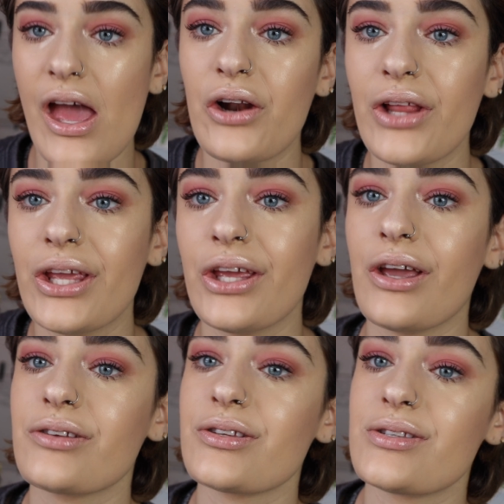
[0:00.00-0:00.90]
I don't like it
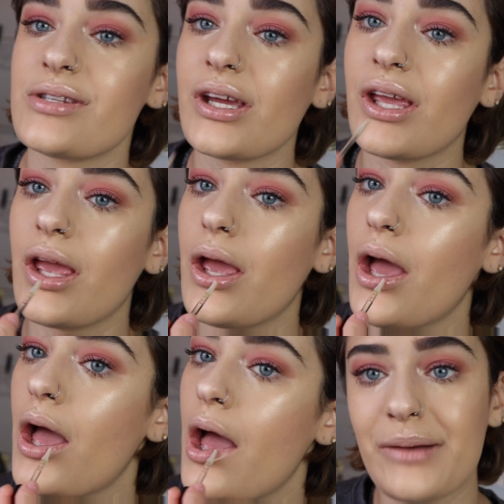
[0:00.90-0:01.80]
because it's
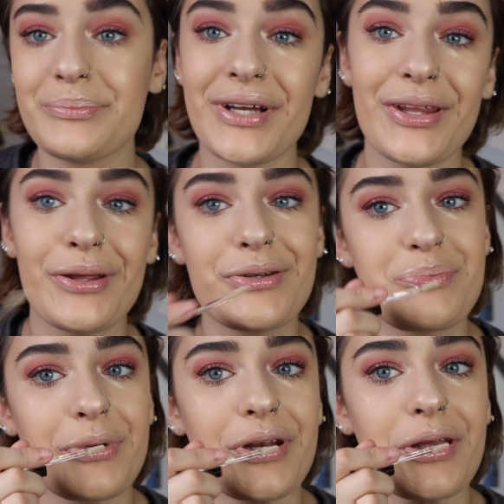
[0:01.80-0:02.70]
sticky, but it looks
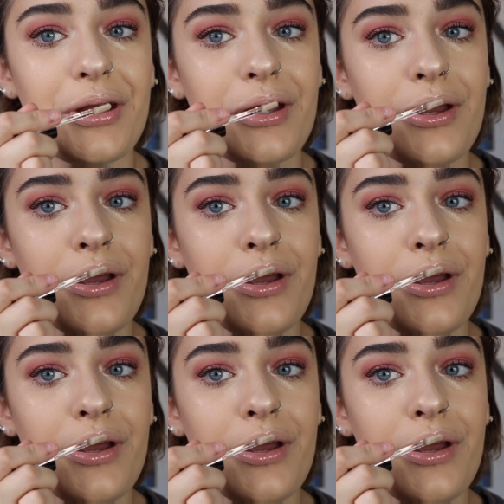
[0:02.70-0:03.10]
pretty.